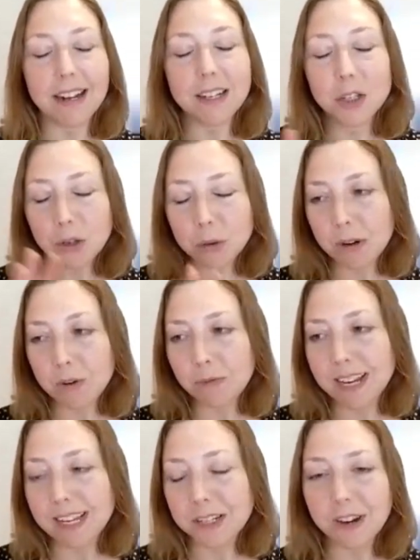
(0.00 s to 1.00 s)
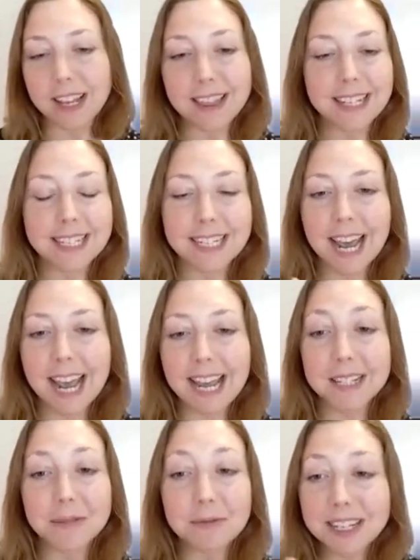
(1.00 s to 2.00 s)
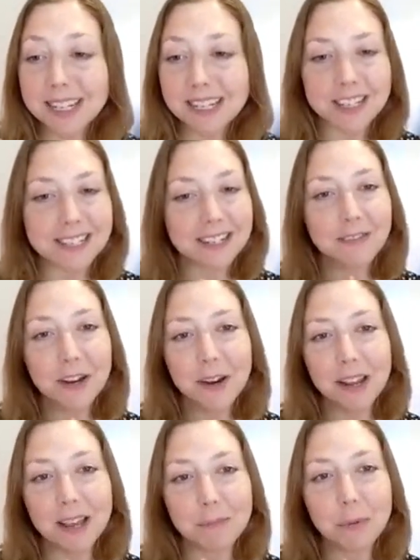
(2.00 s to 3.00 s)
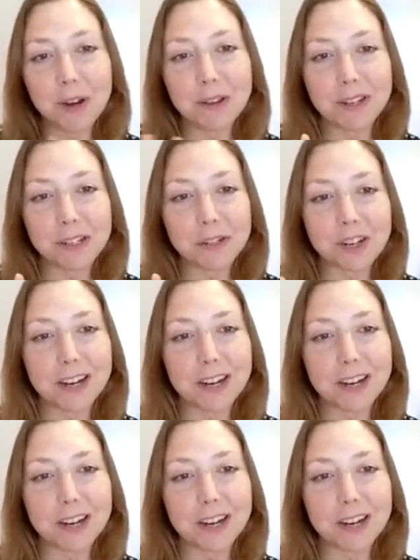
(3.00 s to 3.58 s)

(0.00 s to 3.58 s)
And I do want to reiterate that today is really just a brief